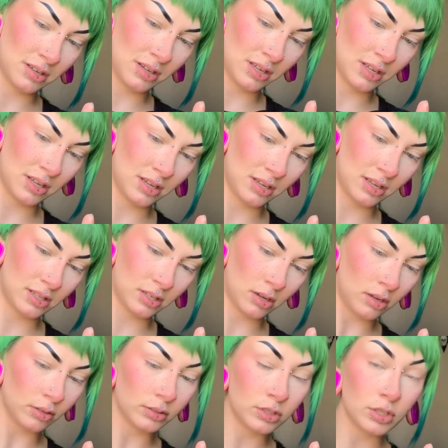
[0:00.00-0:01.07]
It's
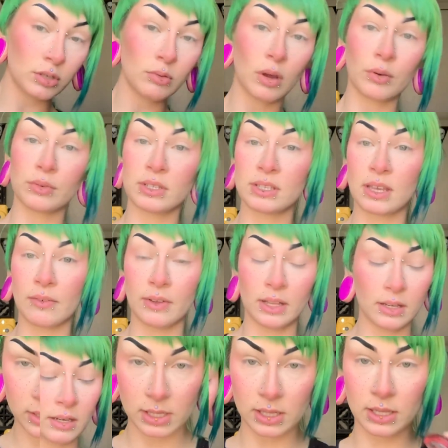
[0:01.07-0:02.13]
called
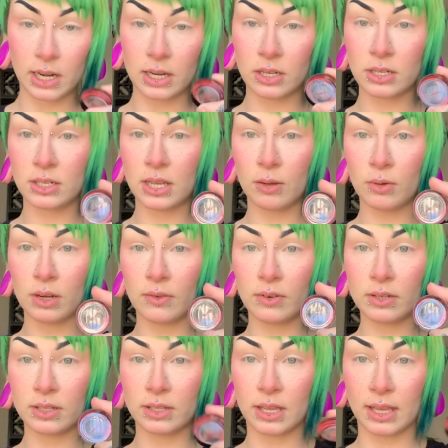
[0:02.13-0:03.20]
207s, and then I just take whatever
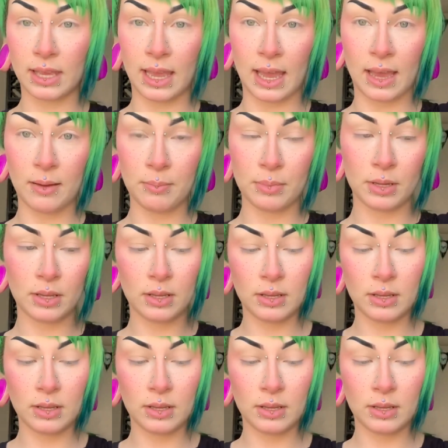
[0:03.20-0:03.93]
is in the cap